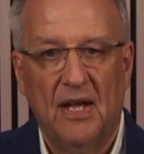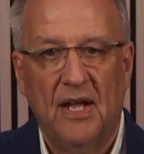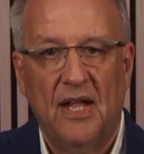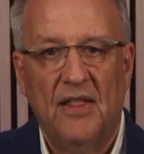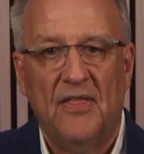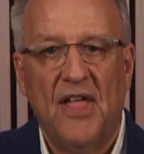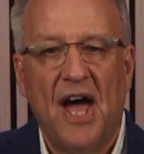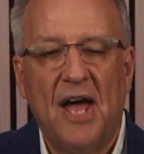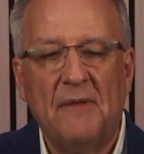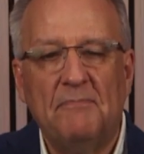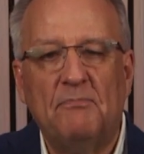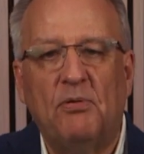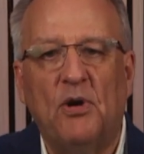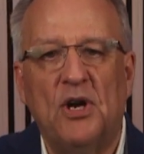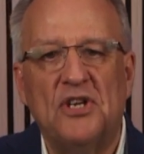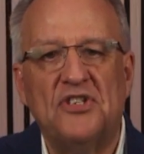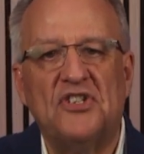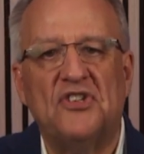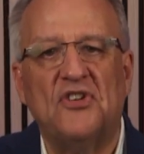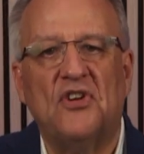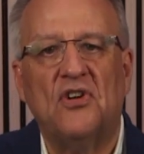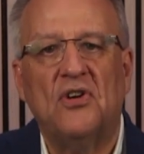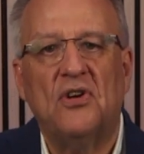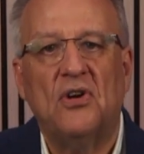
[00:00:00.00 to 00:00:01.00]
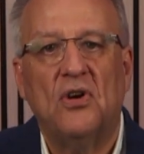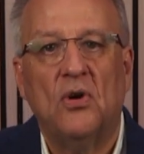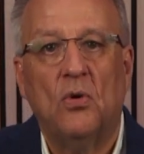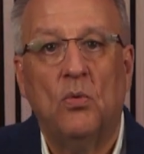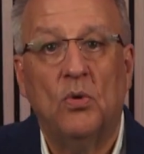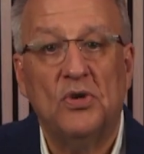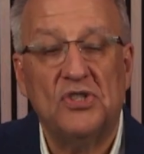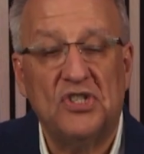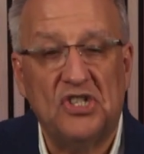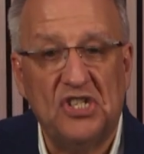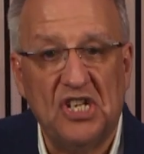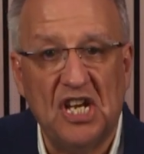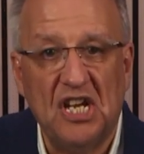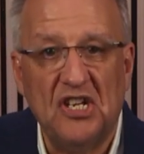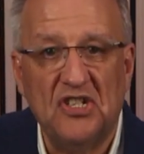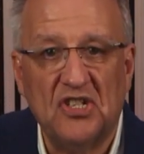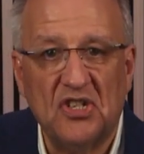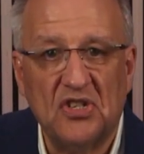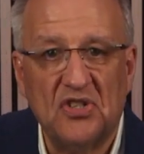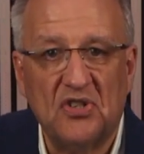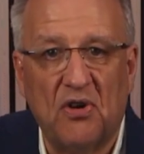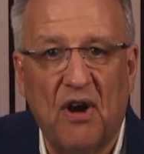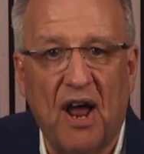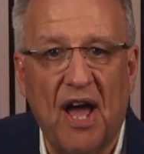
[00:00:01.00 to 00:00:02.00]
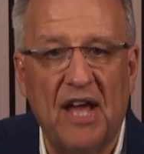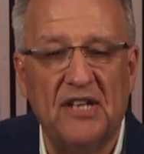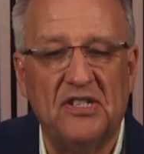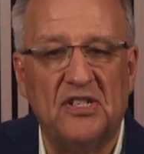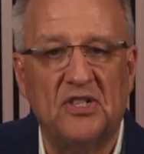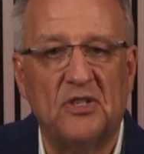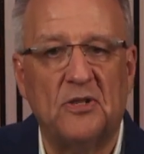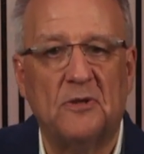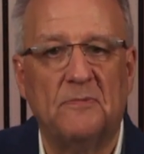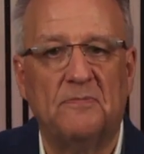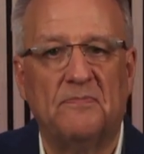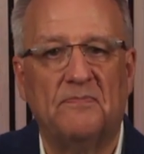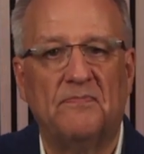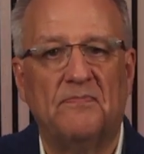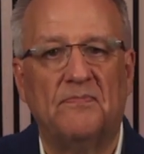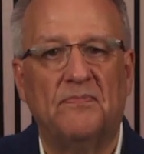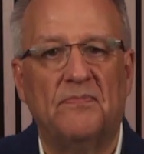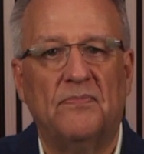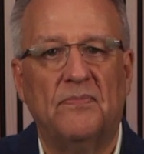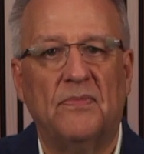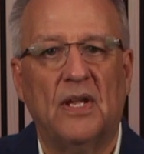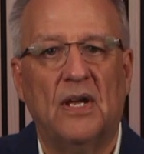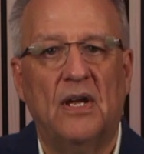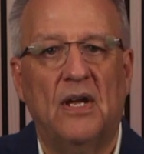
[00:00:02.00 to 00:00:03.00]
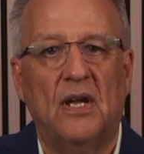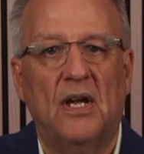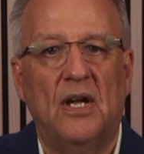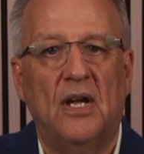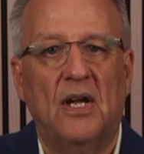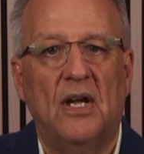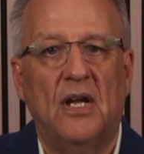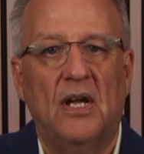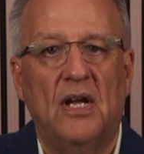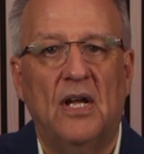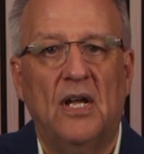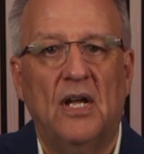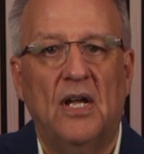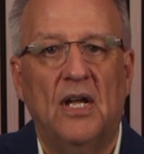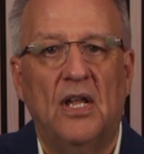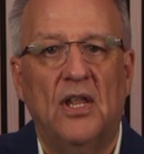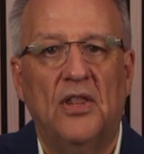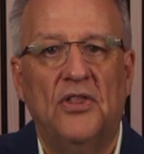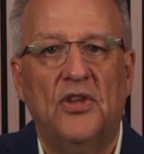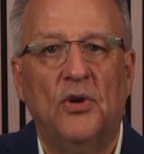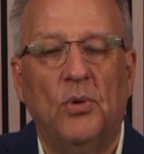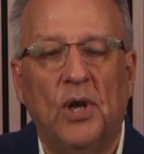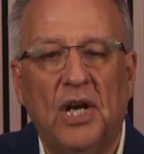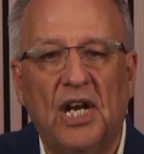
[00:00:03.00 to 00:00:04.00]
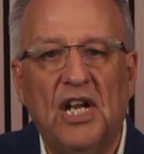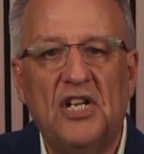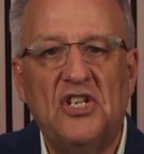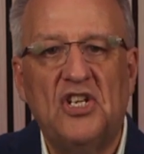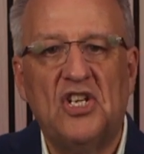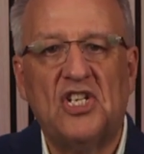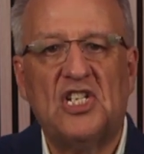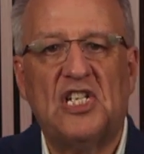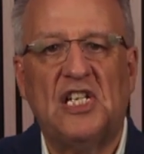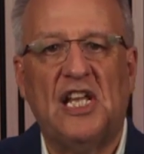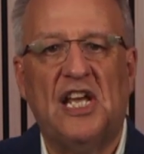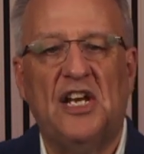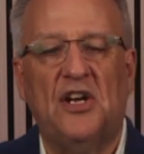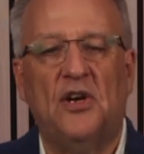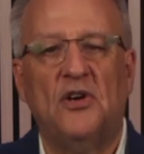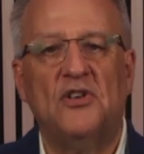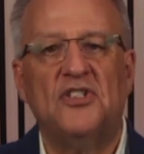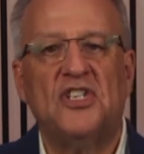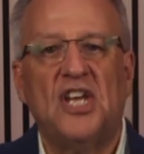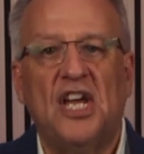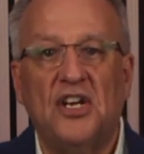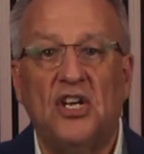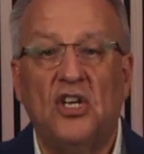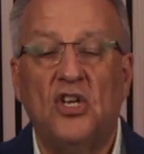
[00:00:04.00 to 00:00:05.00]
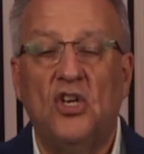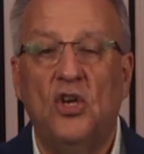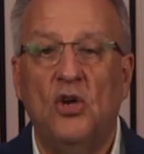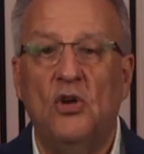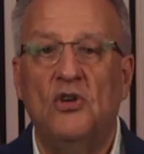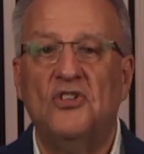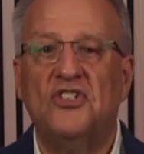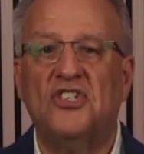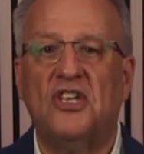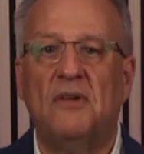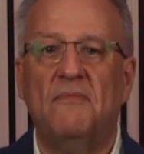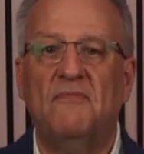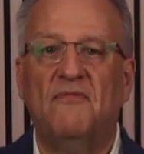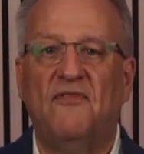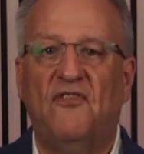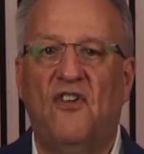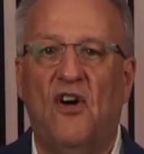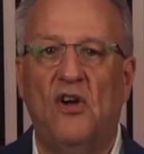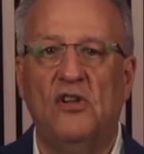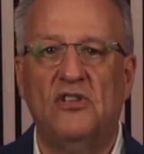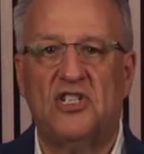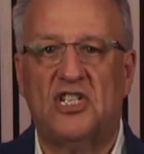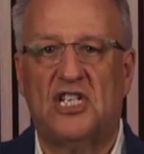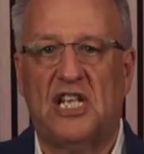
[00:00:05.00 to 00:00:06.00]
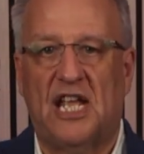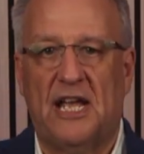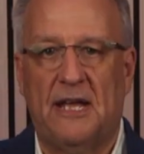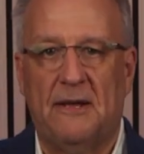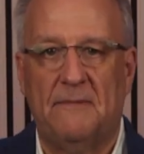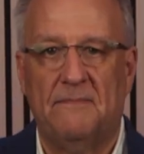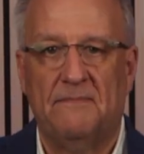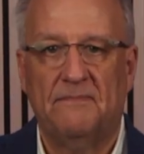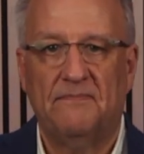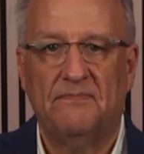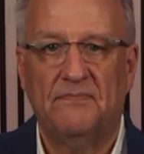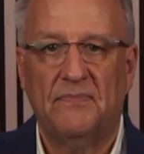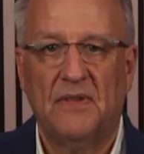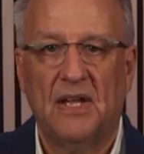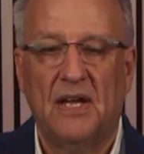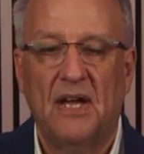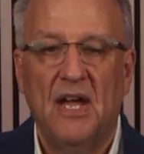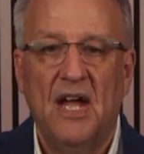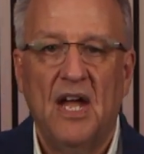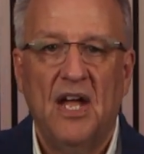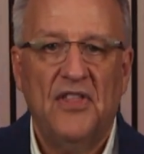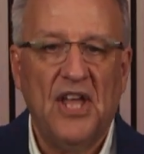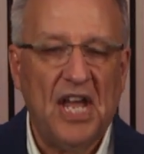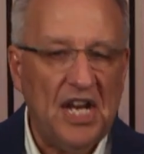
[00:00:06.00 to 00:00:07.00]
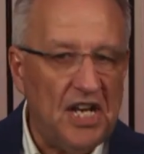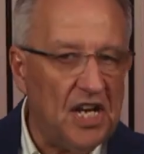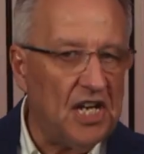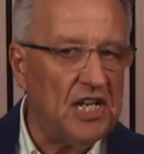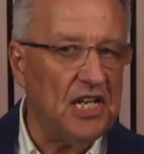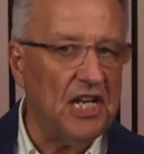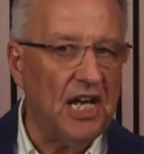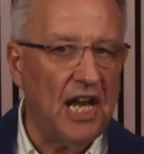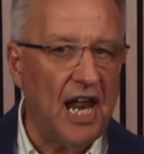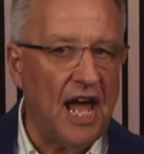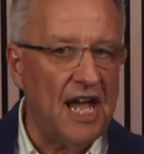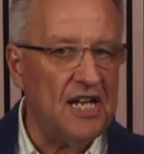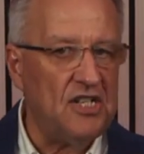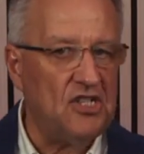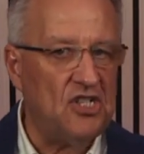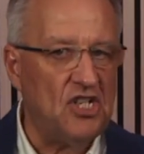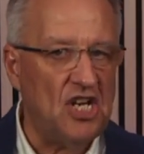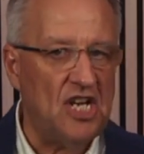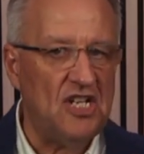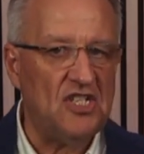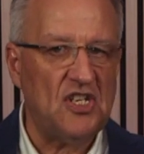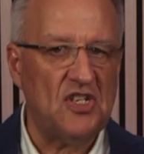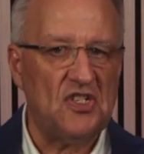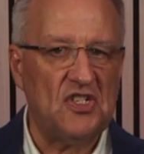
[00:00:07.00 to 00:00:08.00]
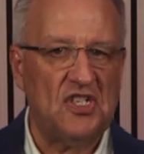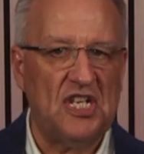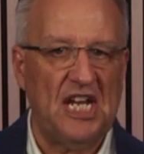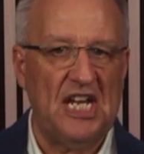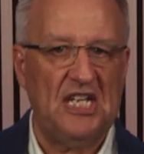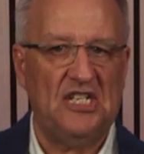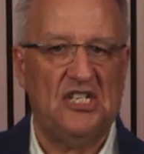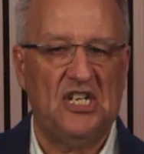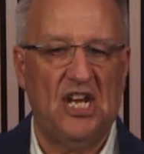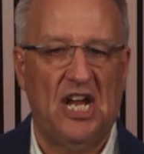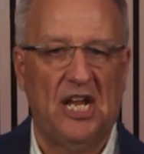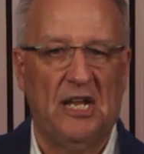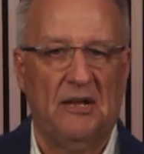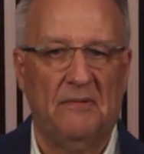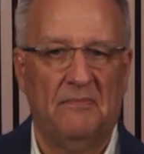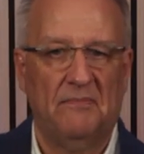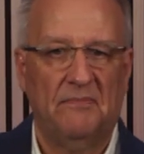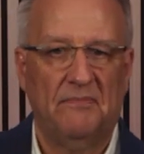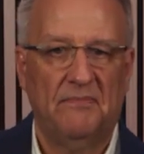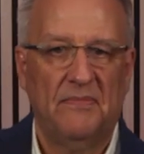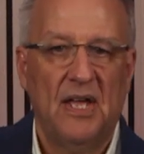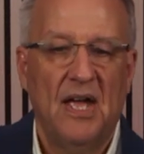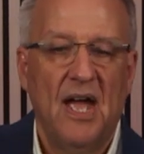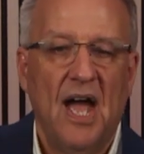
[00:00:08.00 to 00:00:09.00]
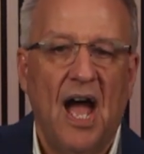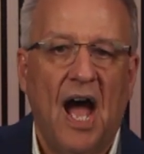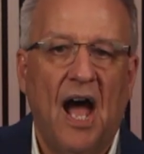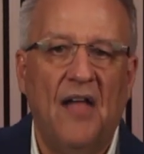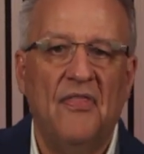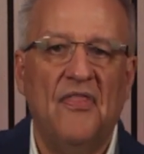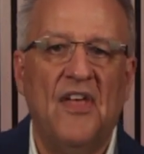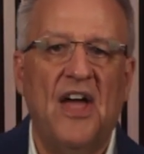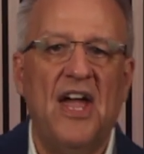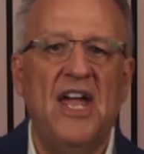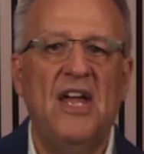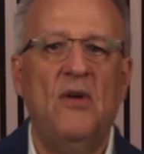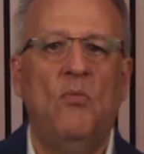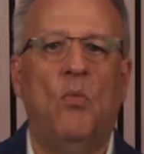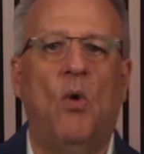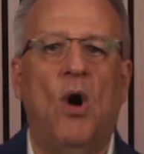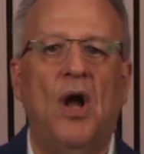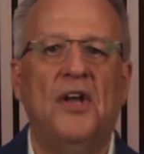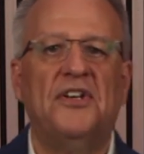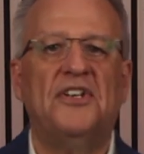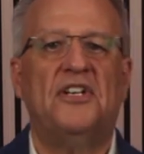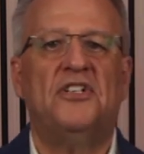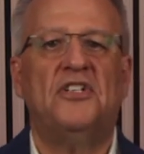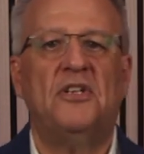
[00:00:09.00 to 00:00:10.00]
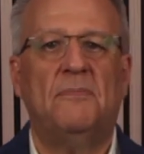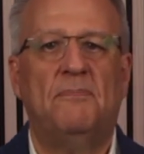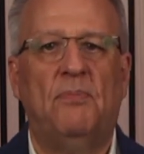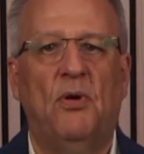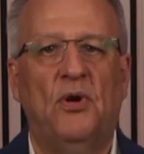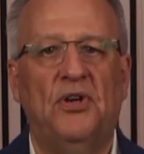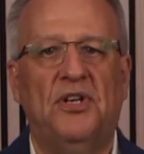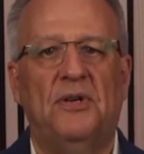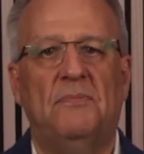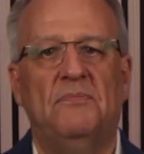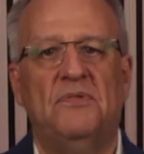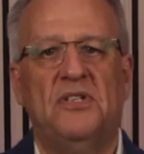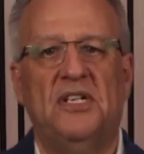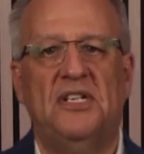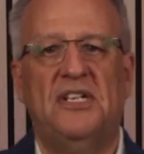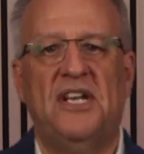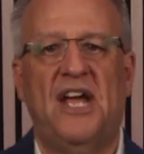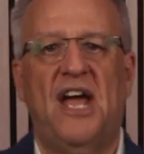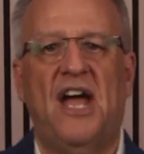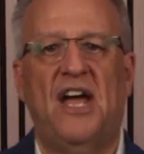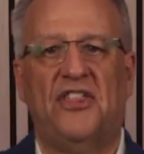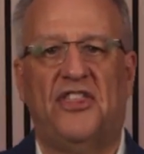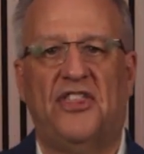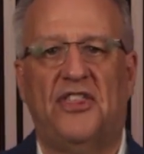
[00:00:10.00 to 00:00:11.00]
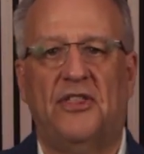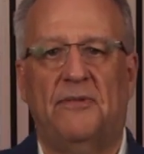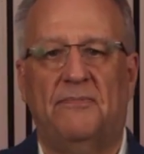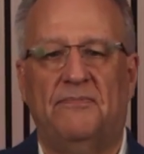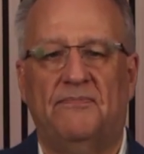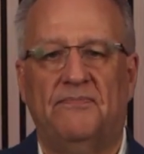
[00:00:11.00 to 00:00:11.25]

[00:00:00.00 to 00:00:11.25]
That prisoner was Jesus Christ. The religious leaders had accused him falsely. They didn't like Jesus' teaching, and they wanted to put him to death.